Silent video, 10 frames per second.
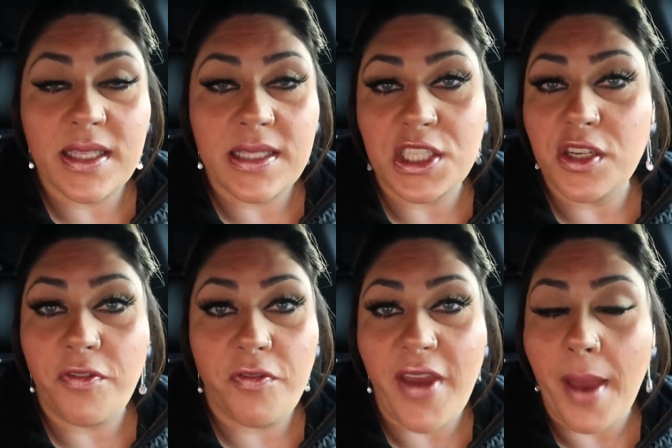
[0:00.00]
It's such
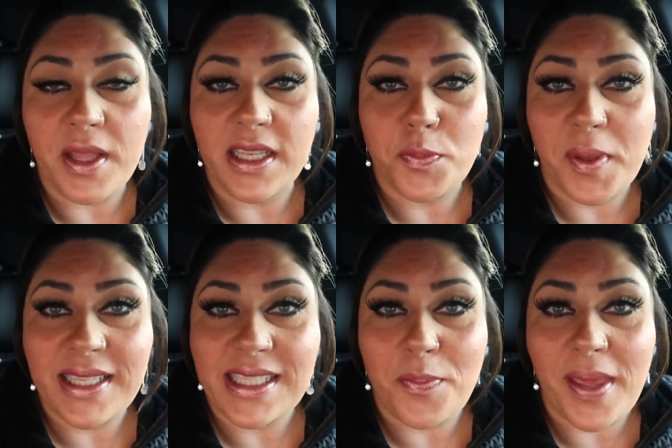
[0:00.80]
a fabulous
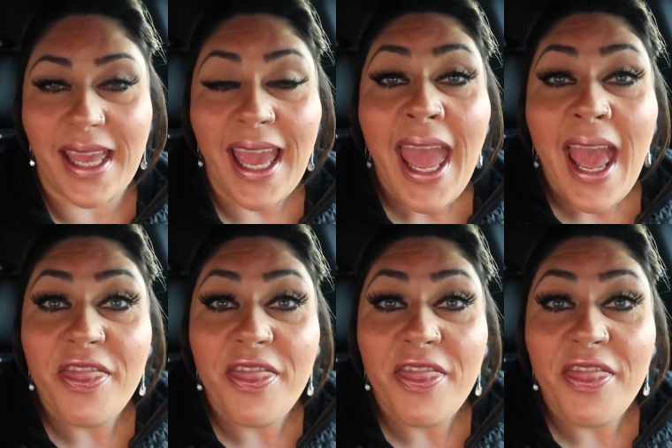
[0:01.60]
place to be.